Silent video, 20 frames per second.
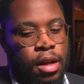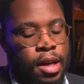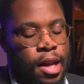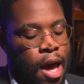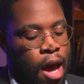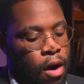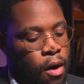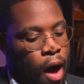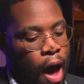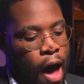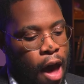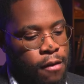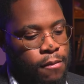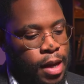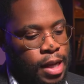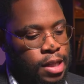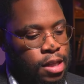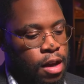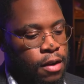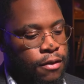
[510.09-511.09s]
Now, I
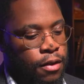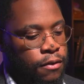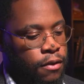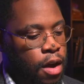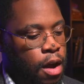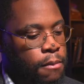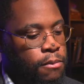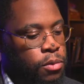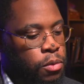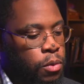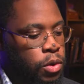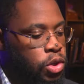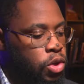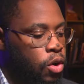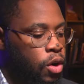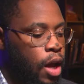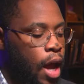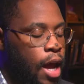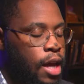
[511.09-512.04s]
myself have come through a journey.